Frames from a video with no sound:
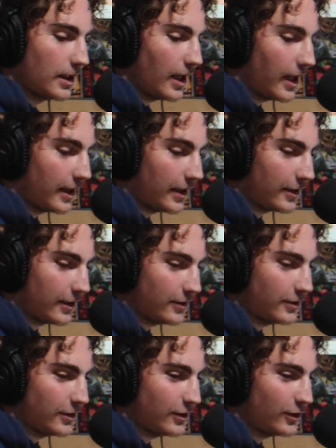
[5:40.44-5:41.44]
I think they're
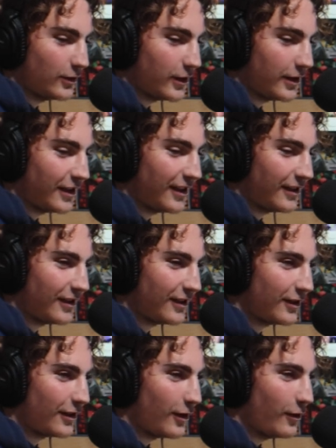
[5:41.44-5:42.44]
just trying to
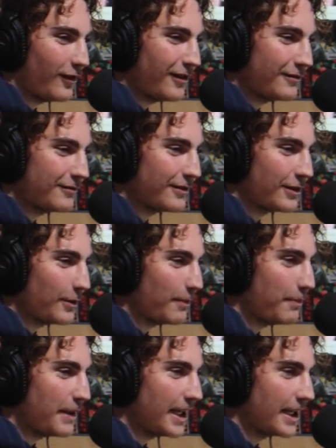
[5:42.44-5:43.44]
go out with a
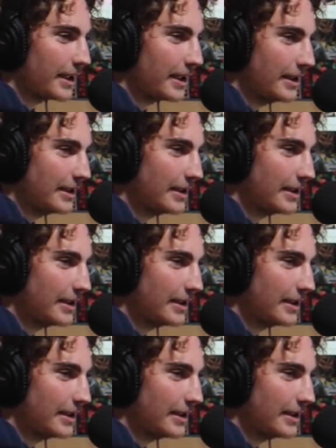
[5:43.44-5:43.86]
bang.